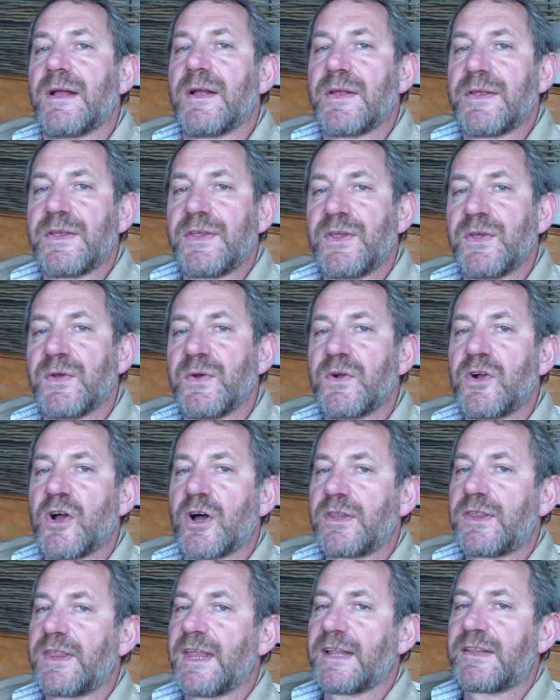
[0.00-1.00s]
you
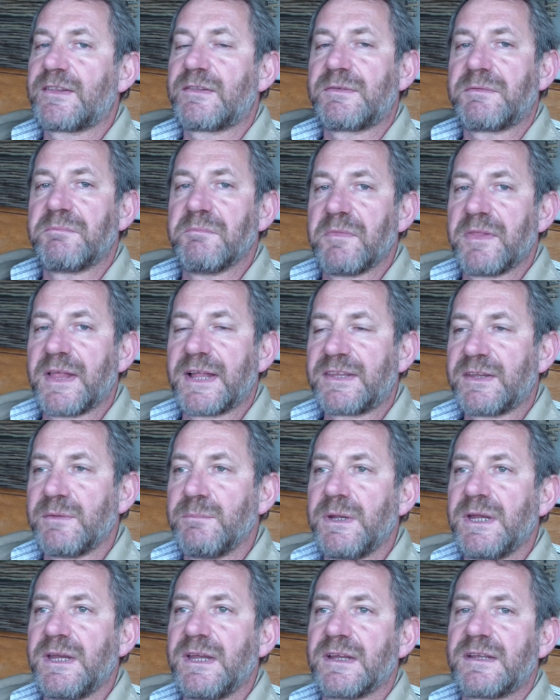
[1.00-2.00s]
got that
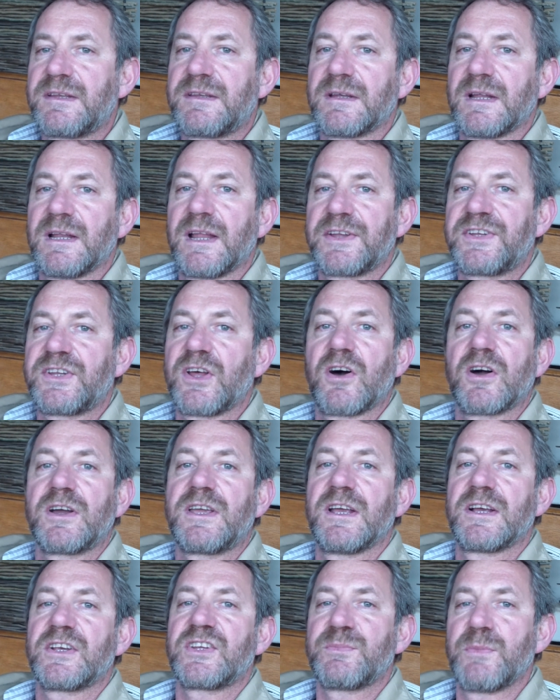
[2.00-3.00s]
immediate
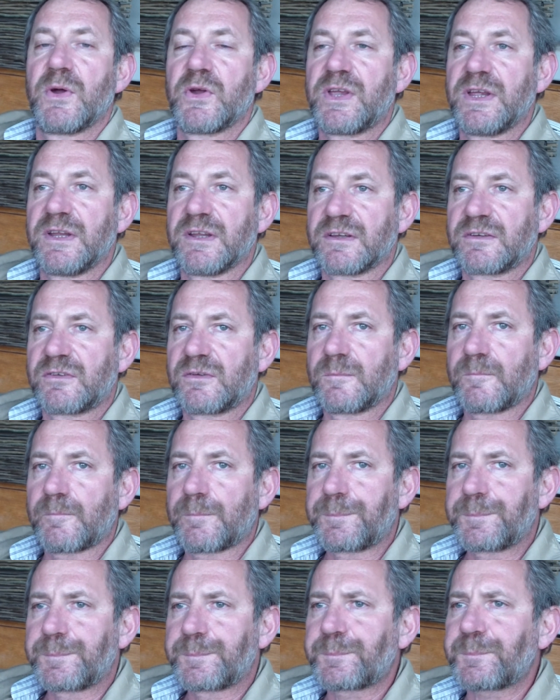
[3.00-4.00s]
Latakia smokiness,
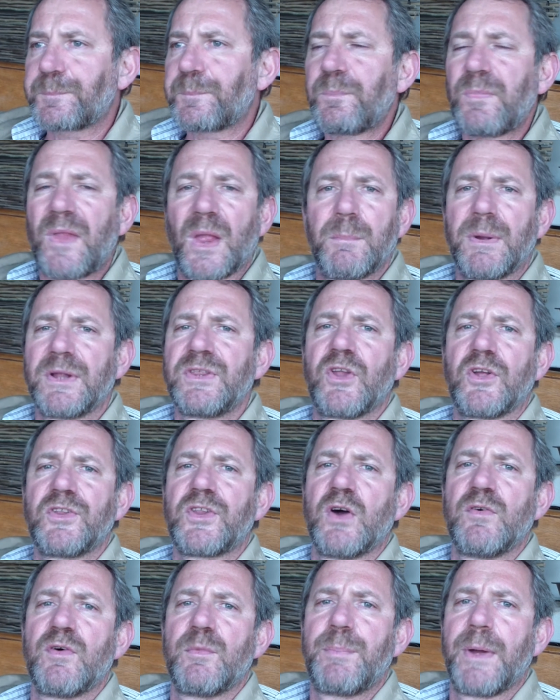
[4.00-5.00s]
but not
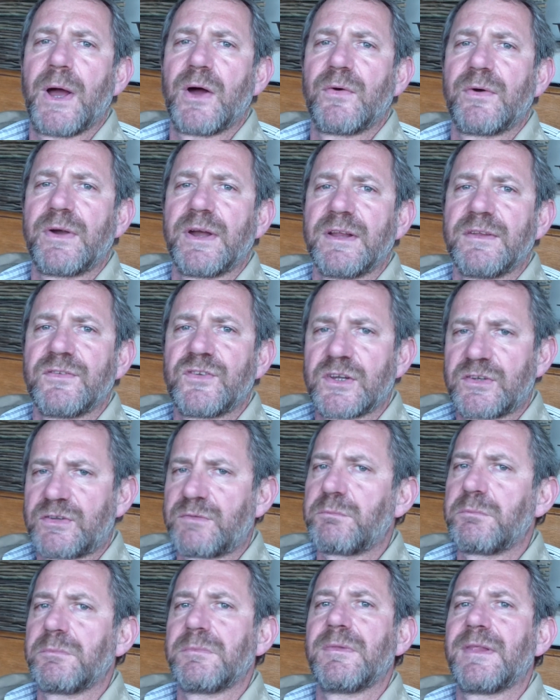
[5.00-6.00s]
overpowering. Just
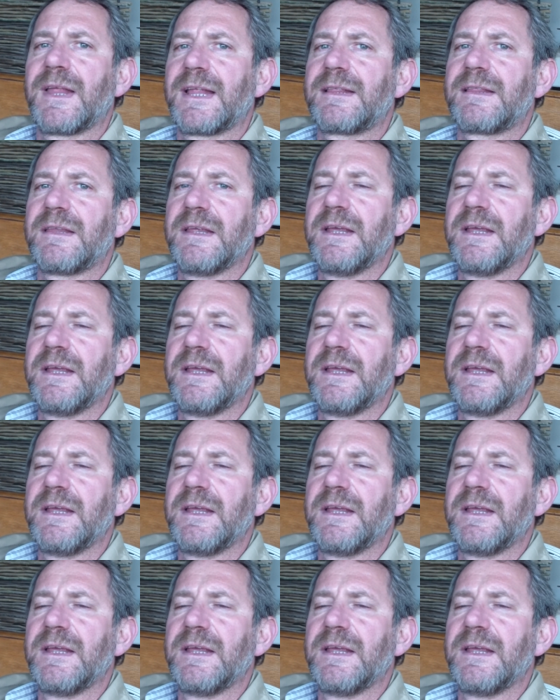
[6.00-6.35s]
that